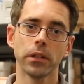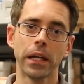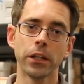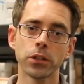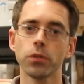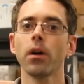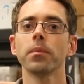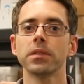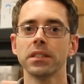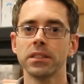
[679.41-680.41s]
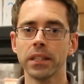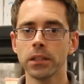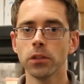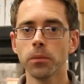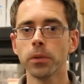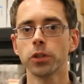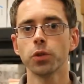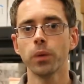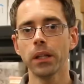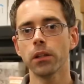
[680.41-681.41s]
interrupts the signal
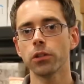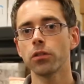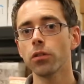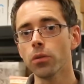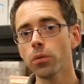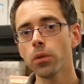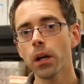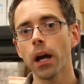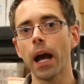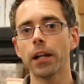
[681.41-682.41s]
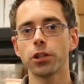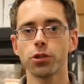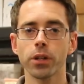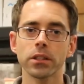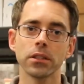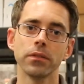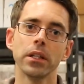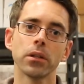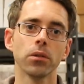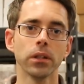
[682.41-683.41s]
between the two and tricks the
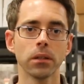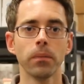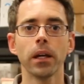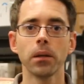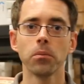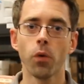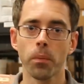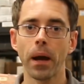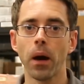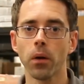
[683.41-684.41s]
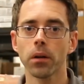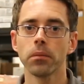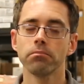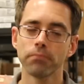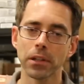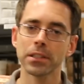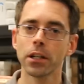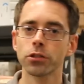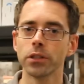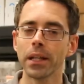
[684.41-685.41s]
vehicle into making more power.
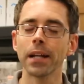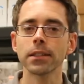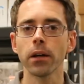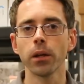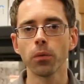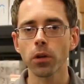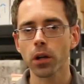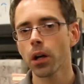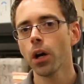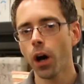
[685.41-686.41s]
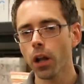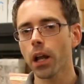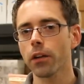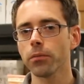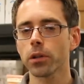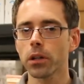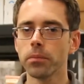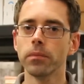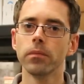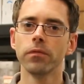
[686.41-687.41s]
Essentially, that's how they work. A lot of them are going
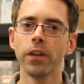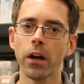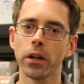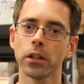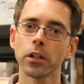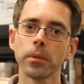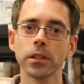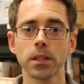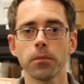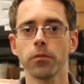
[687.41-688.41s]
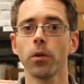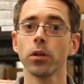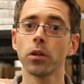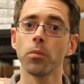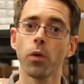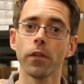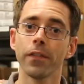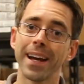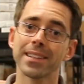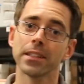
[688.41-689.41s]
to vary a little bit. Some of them are a little more
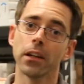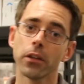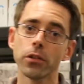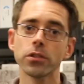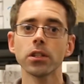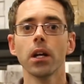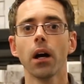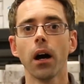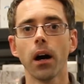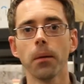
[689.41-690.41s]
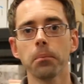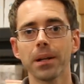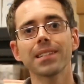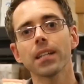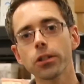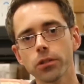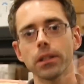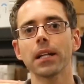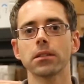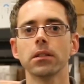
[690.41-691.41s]
advanced than others, but essentially
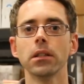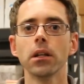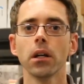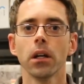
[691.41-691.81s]
that's the